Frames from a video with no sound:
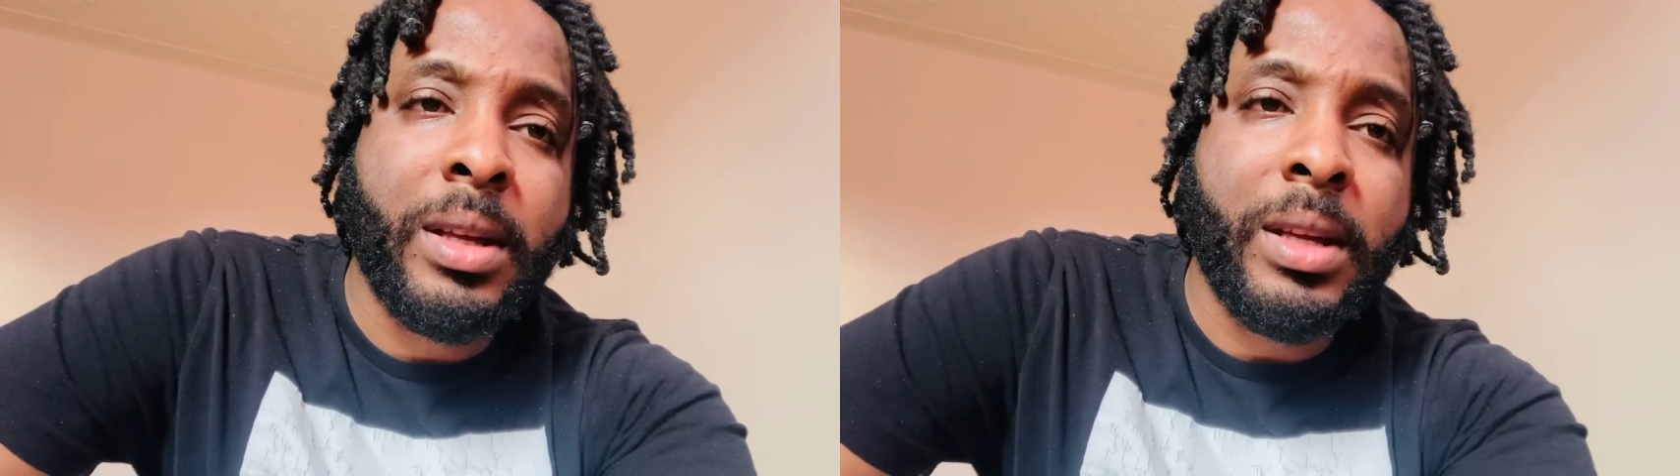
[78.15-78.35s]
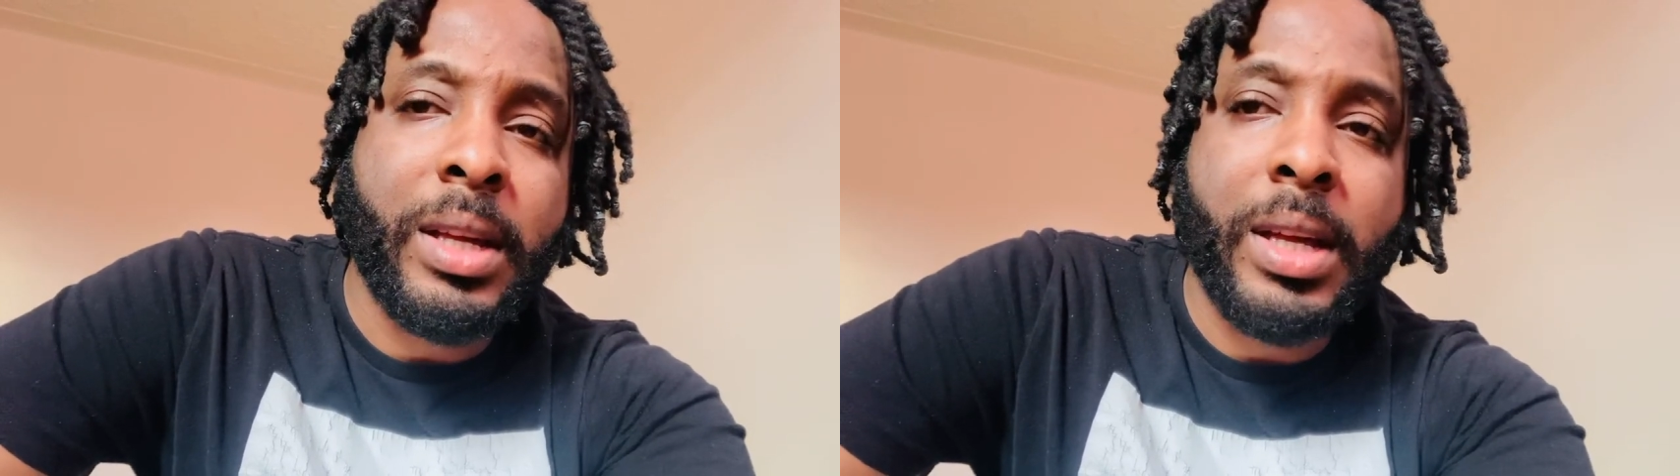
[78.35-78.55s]

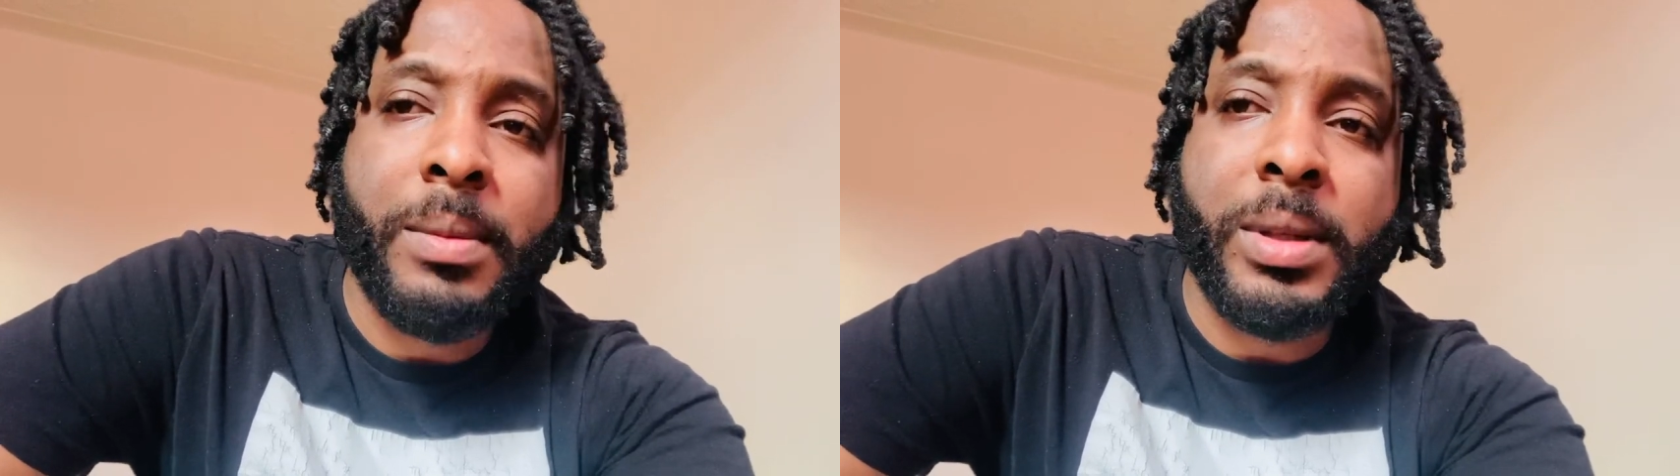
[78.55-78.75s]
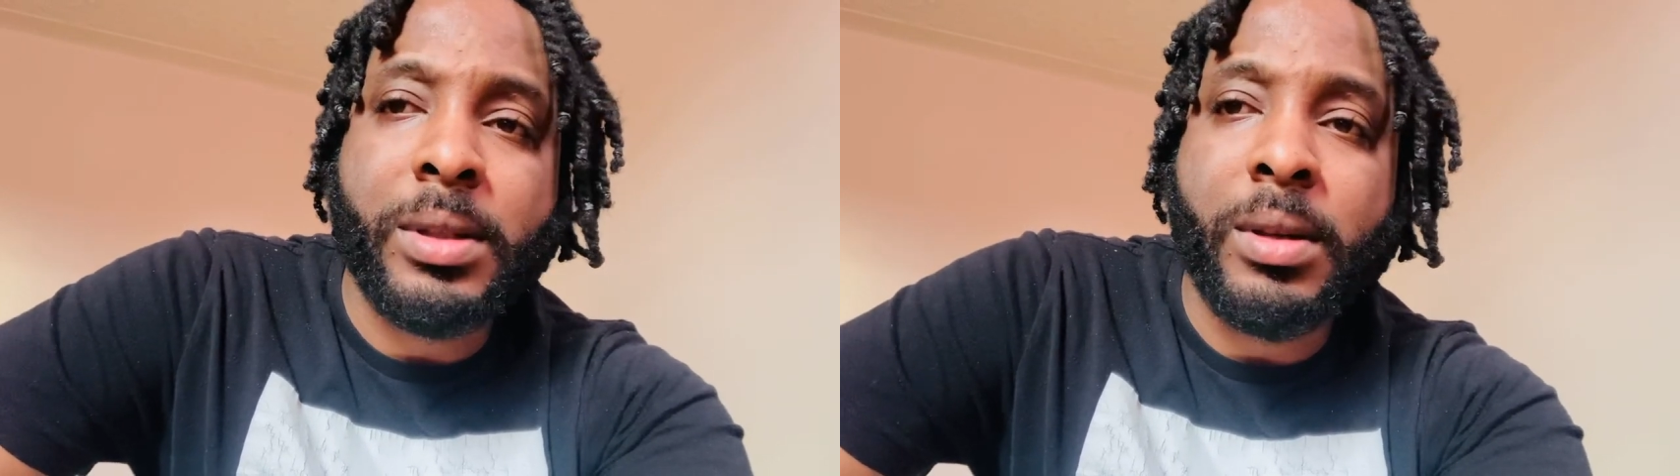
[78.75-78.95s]
You get
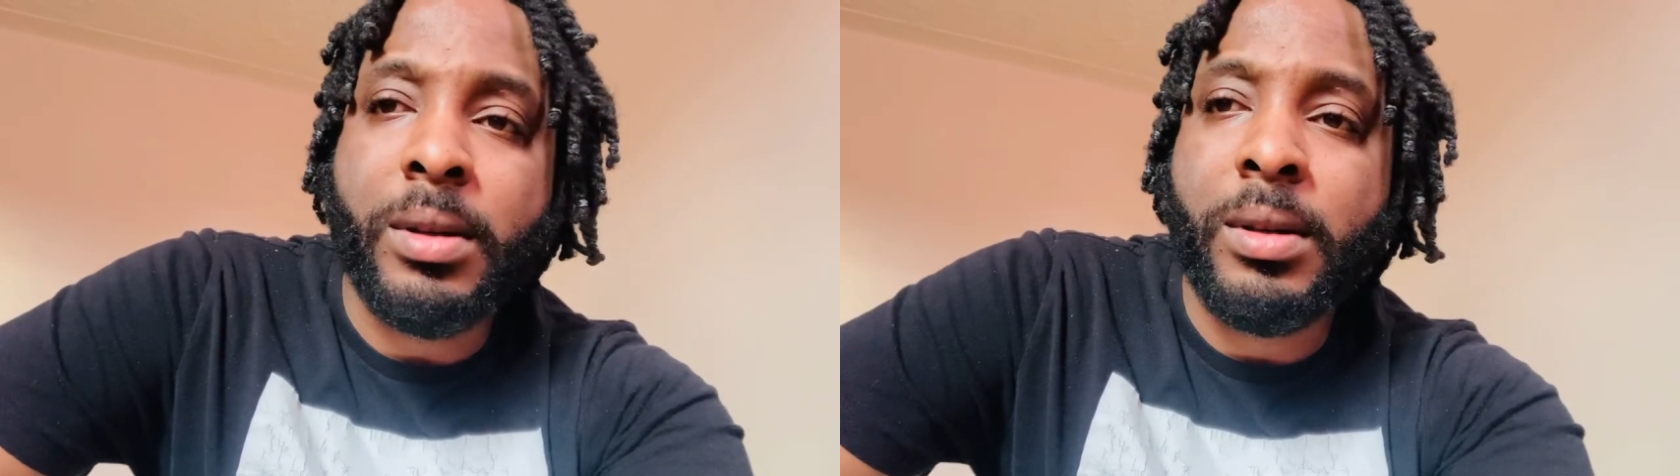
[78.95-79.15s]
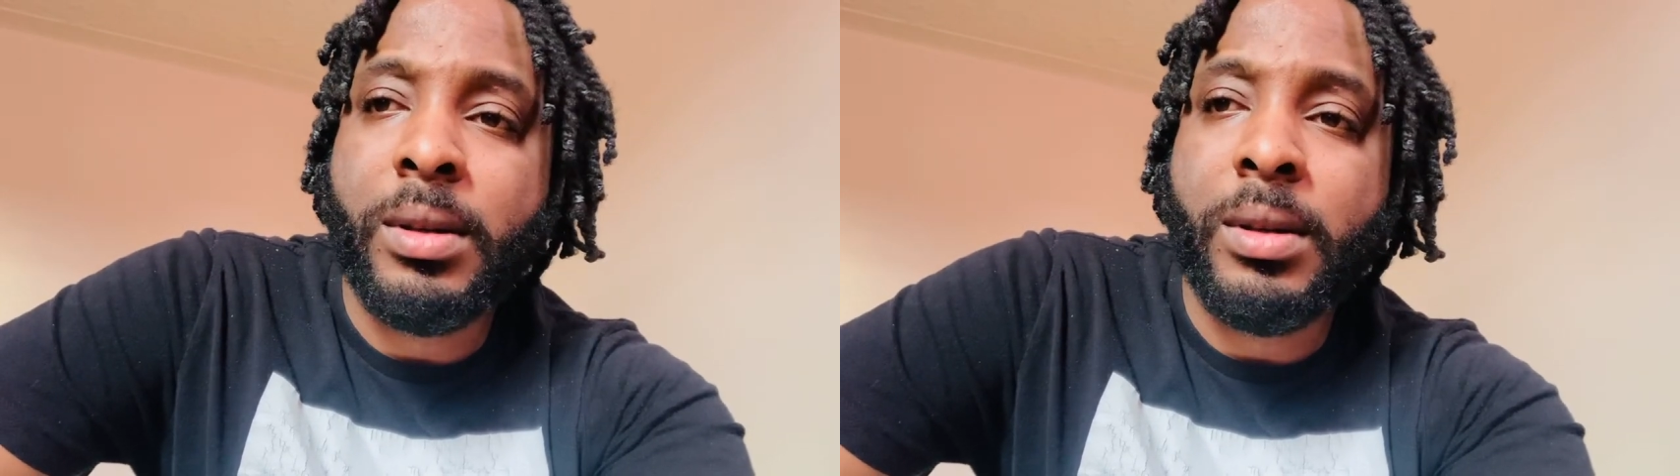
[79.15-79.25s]
me? So